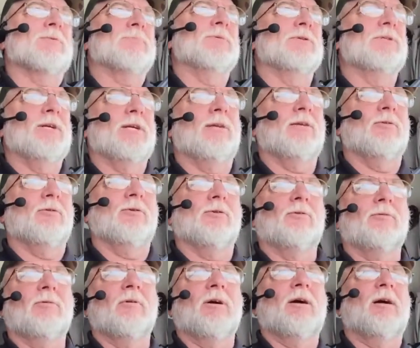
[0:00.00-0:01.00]

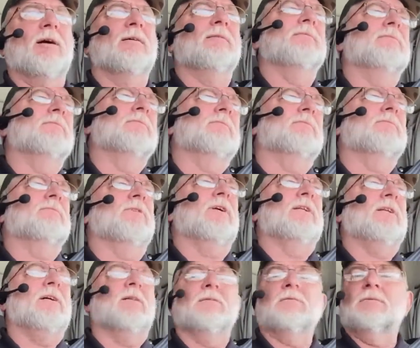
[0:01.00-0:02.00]
particular
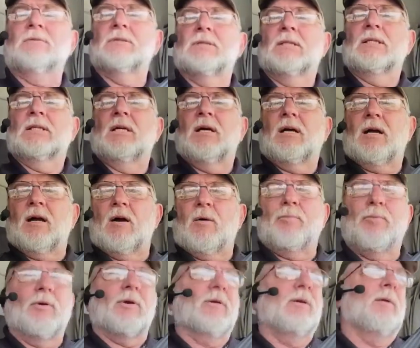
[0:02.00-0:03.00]
video. I'll
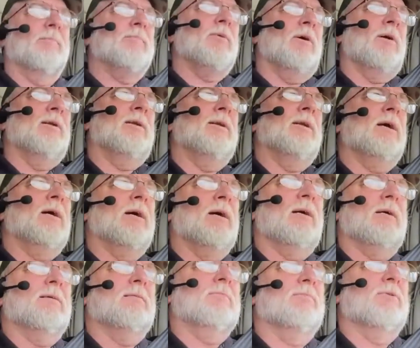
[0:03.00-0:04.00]
put it up on
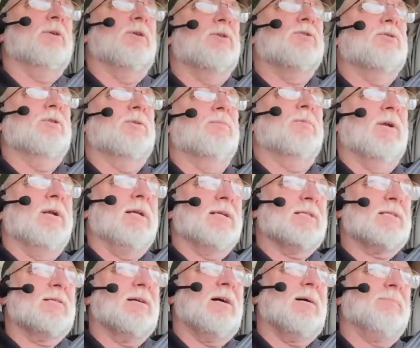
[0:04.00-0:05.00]
YouTube when I
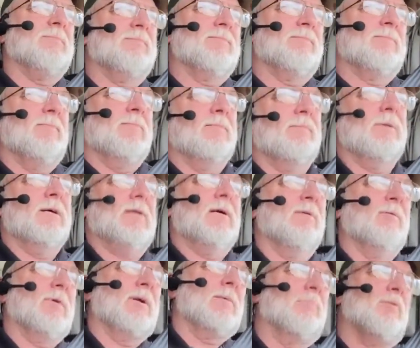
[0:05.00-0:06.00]
stop,
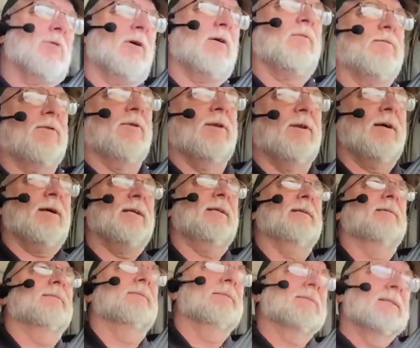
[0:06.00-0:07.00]
when I park for the night.
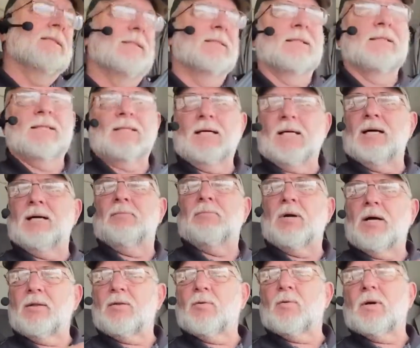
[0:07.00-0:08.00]

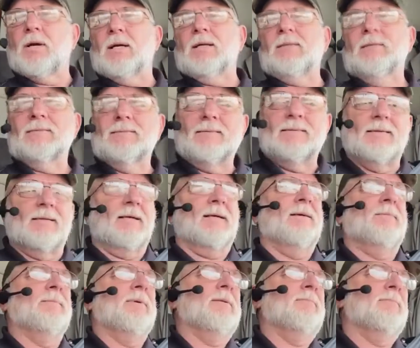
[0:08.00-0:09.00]
By the way,
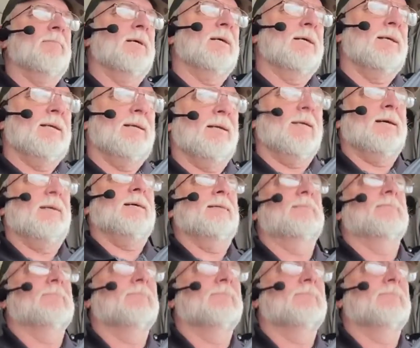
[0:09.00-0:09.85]
I'm in my